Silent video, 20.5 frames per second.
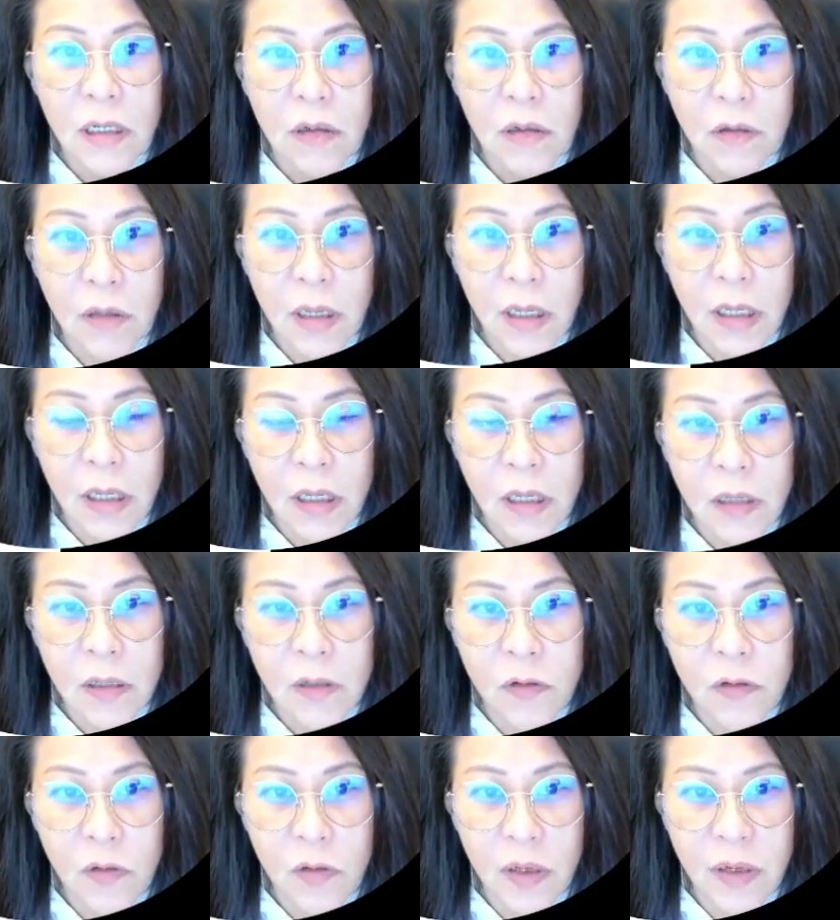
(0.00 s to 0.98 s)
Okay,
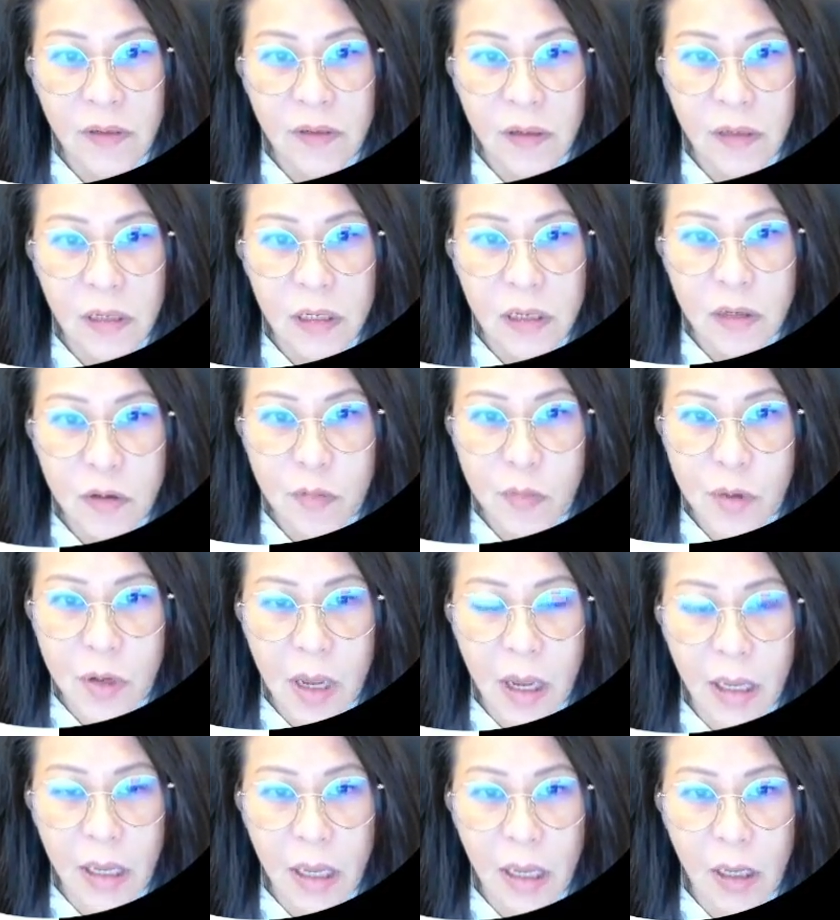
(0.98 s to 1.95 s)
so that's a little bit
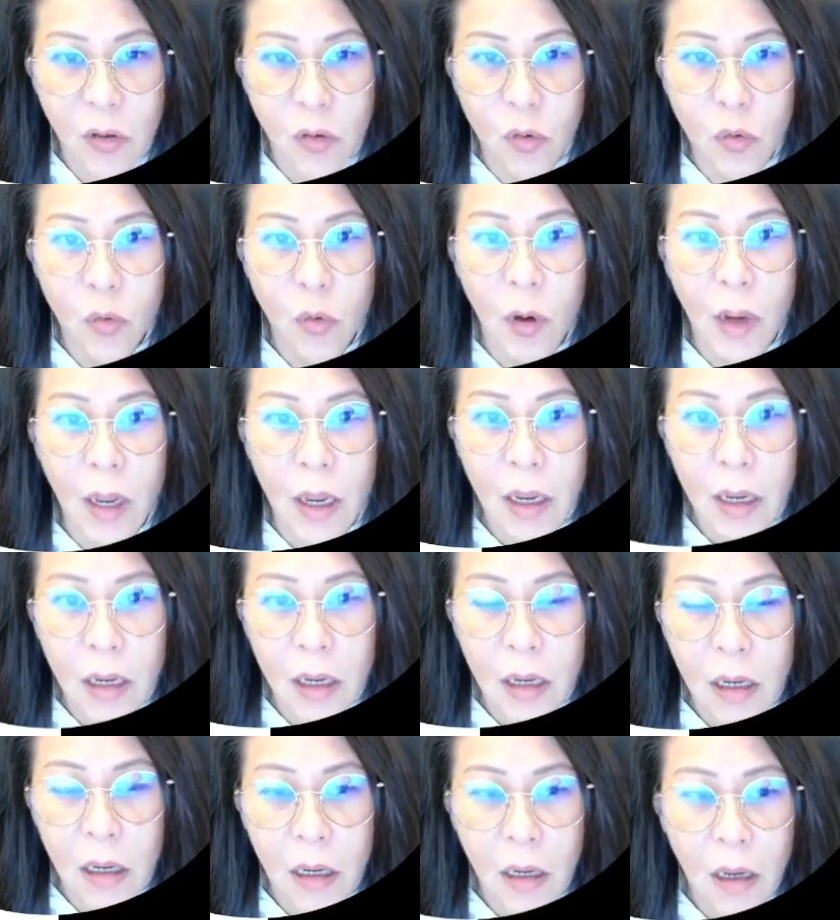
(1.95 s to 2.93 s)
I can do, ah.
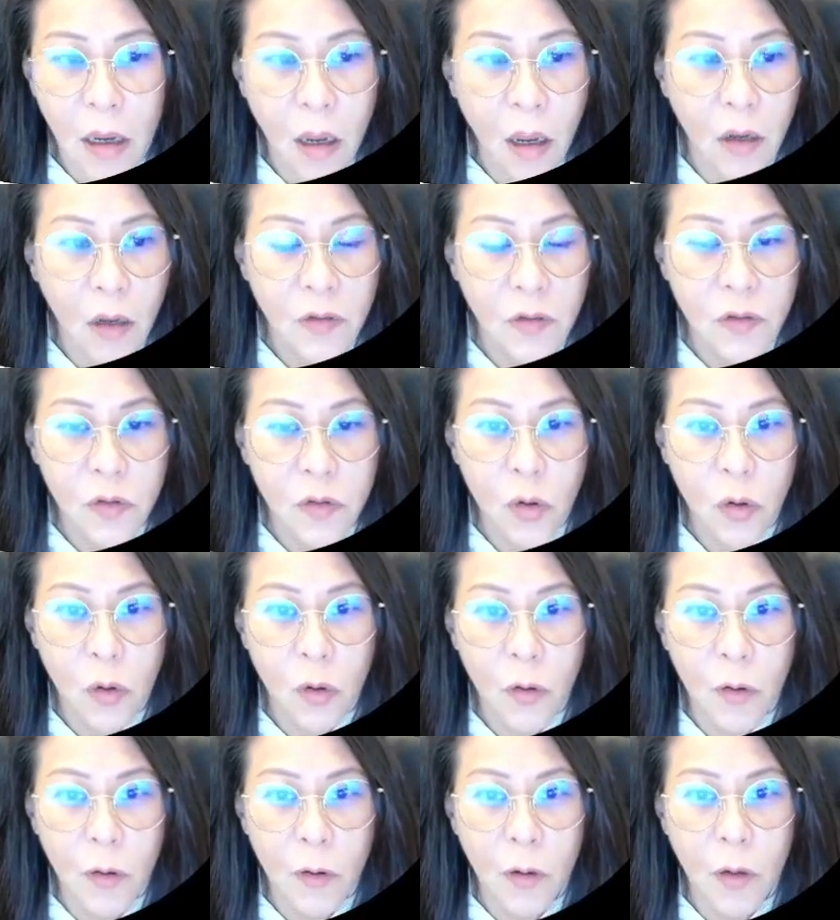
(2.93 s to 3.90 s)
Oh,
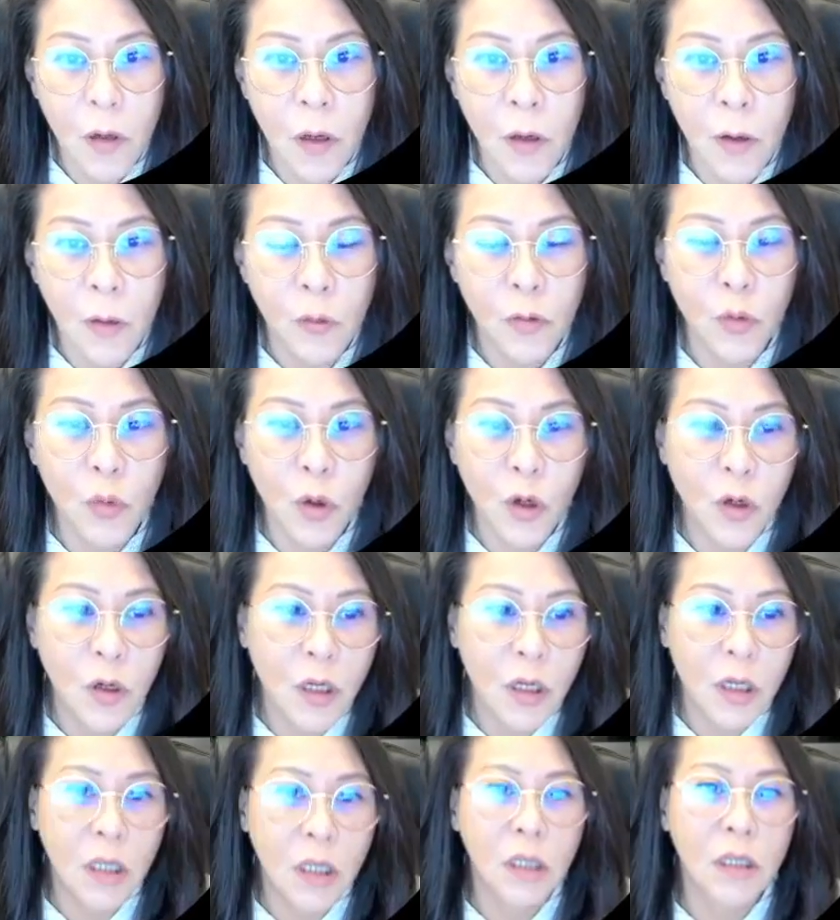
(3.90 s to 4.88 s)
so uh, you want to
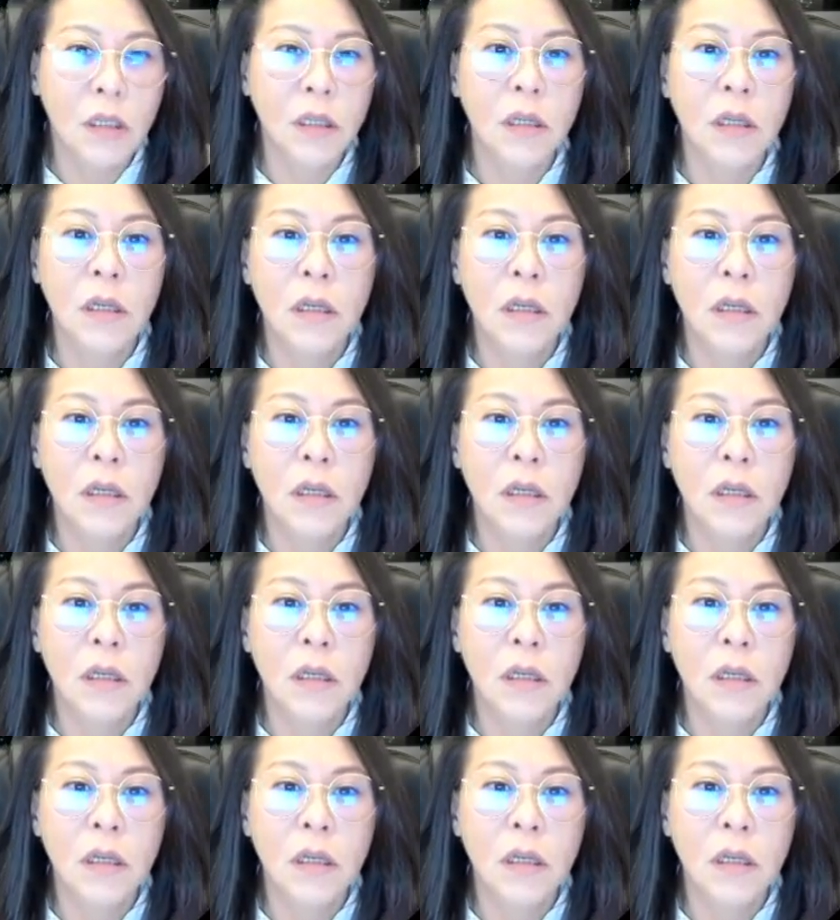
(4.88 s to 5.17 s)
earn